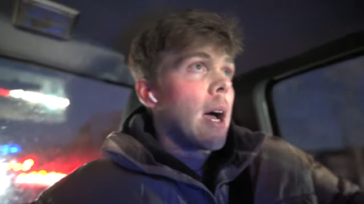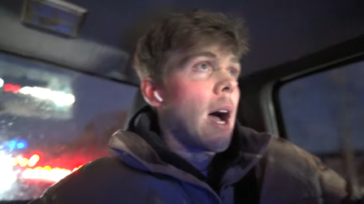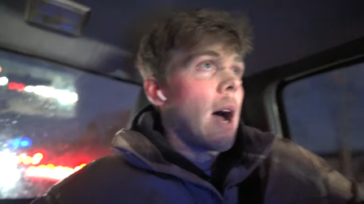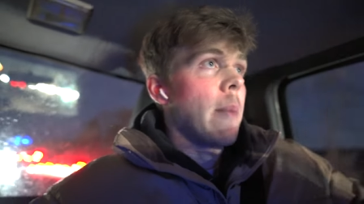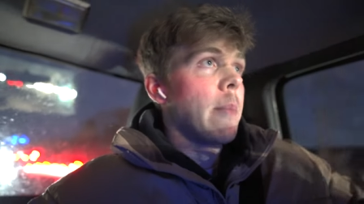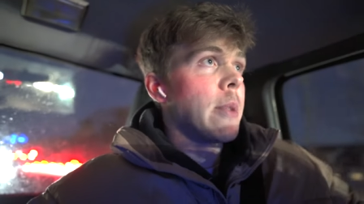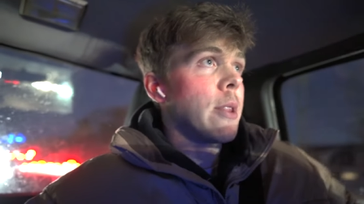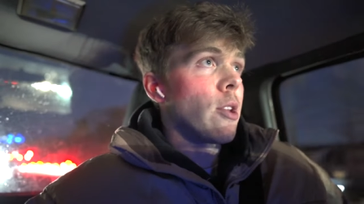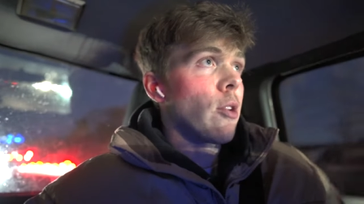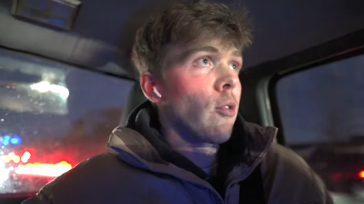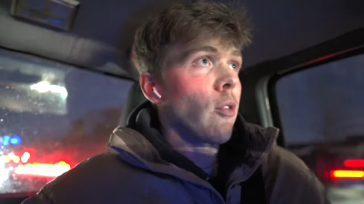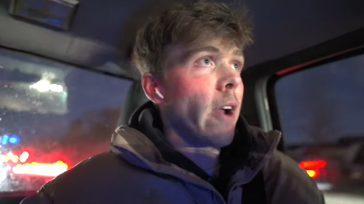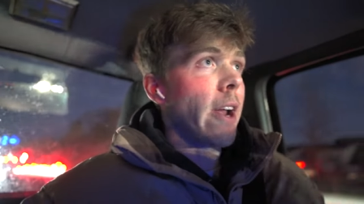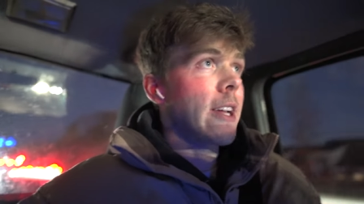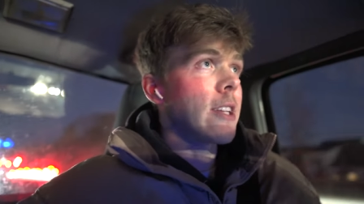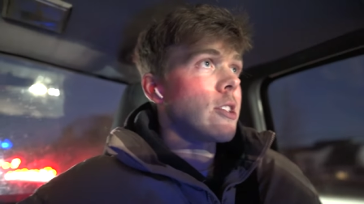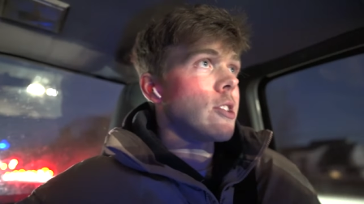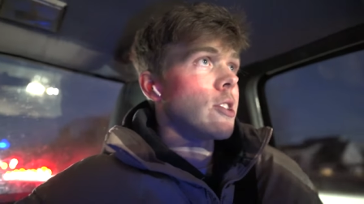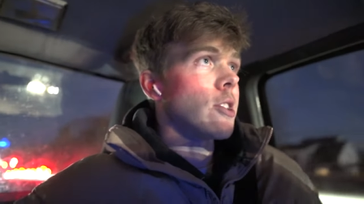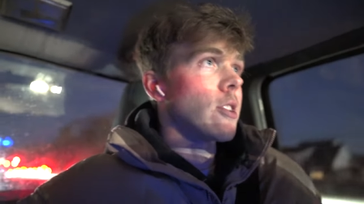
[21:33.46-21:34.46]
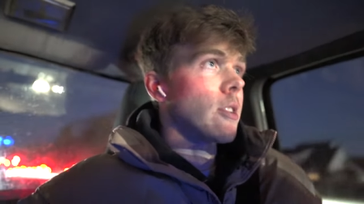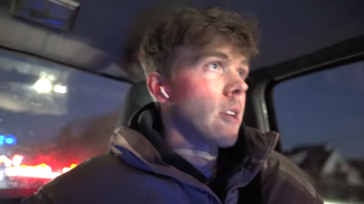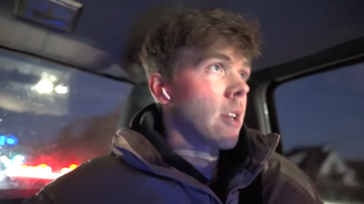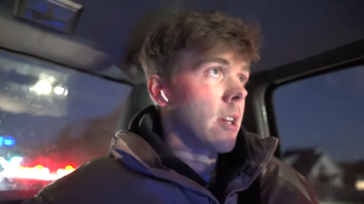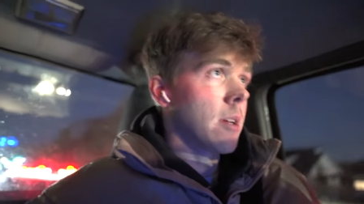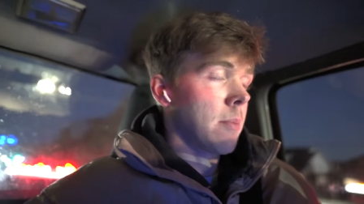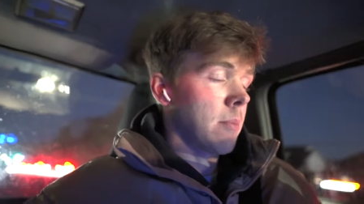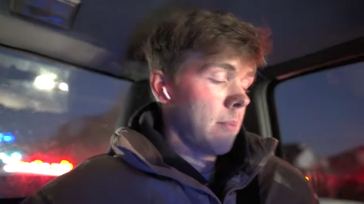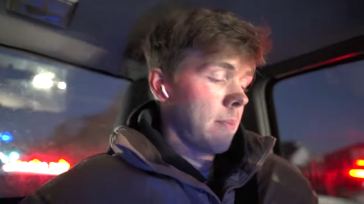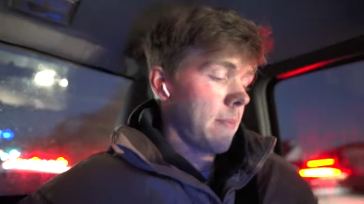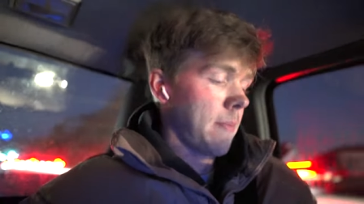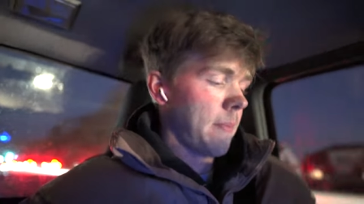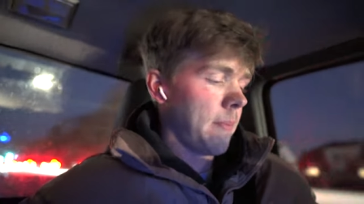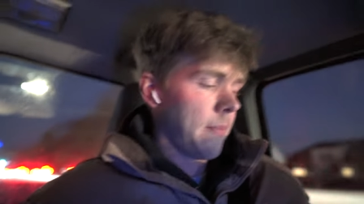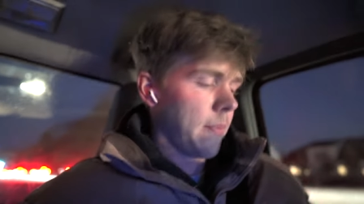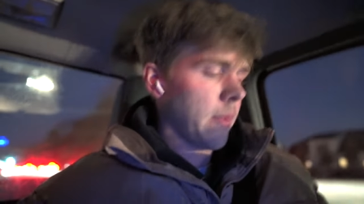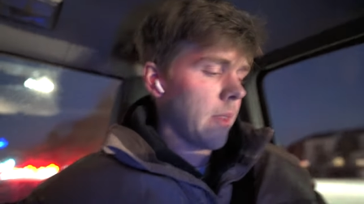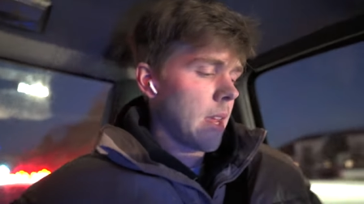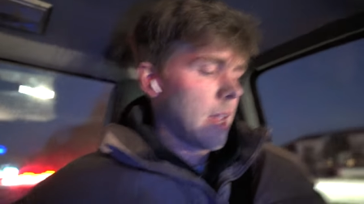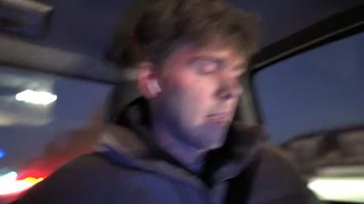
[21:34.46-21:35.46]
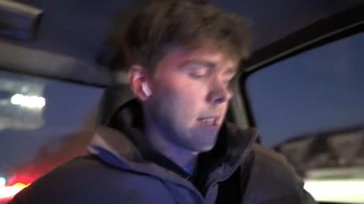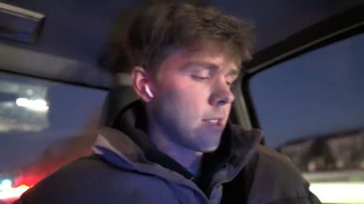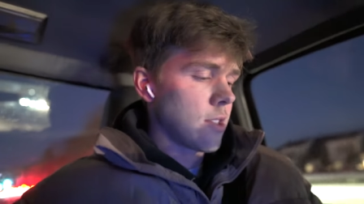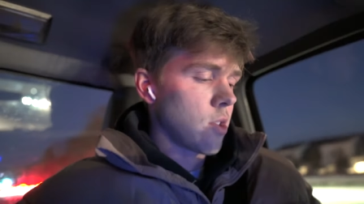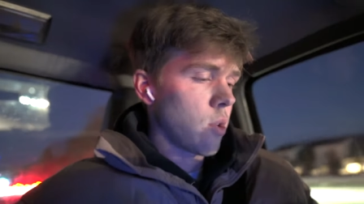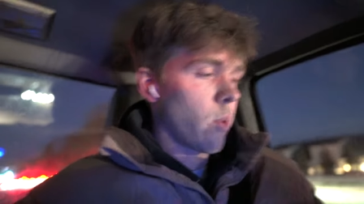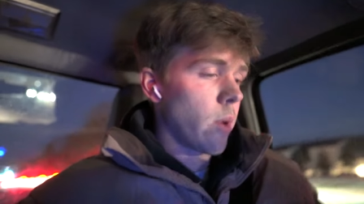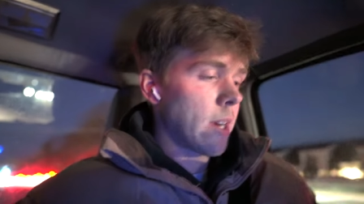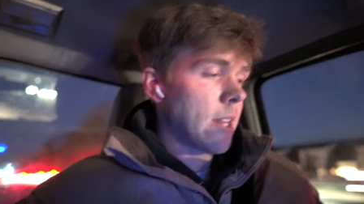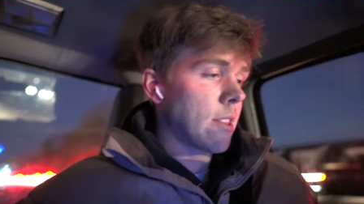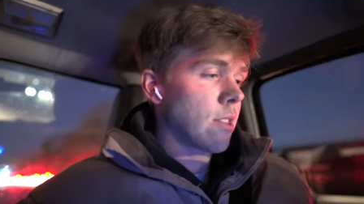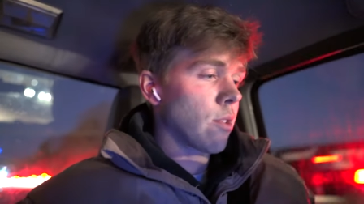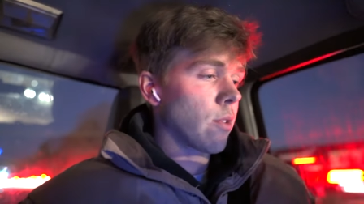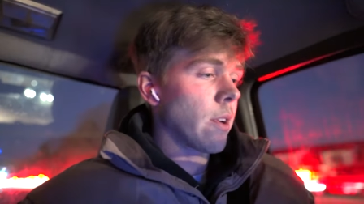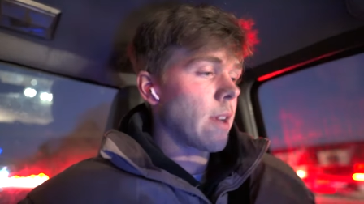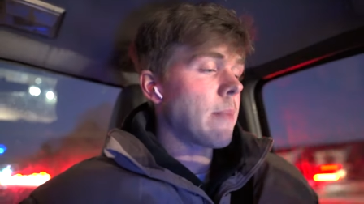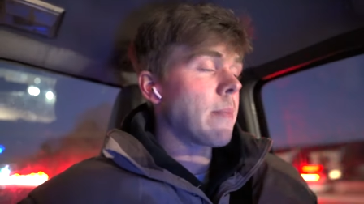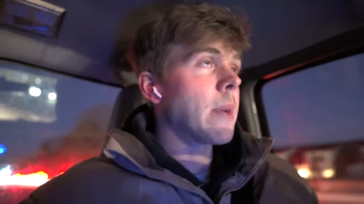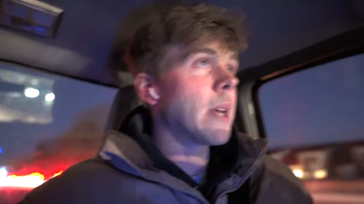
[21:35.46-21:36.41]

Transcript: I'm in the Ranger. 23